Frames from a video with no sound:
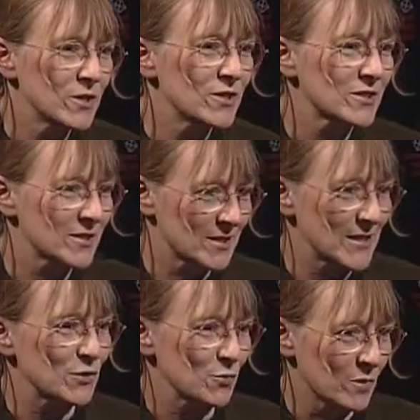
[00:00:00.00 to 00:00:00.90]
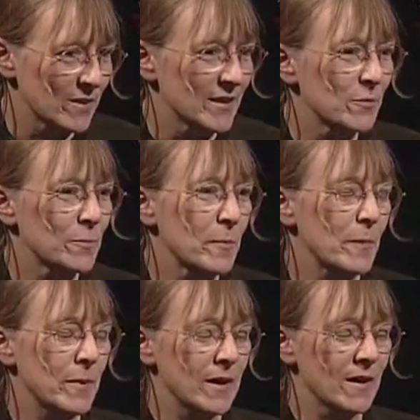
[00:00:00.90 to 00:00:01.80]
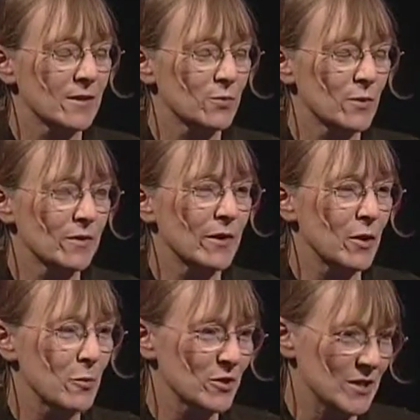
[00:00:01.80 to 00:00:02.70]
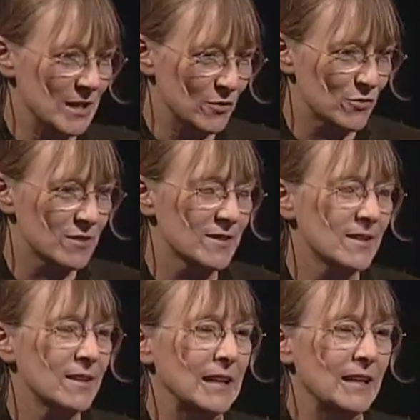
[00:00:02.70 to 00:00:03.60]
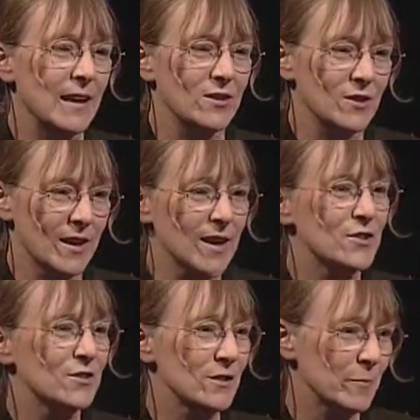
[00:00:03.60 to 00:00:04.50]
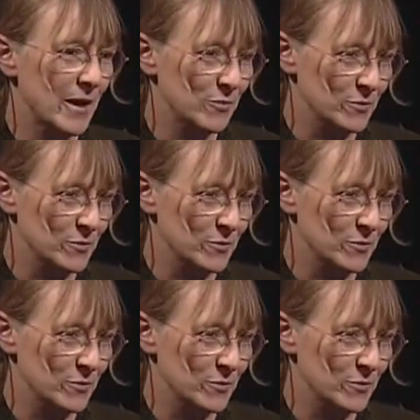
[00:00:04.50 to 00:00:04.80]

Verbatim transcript: We just assist with it uh, because we're very much interested in education and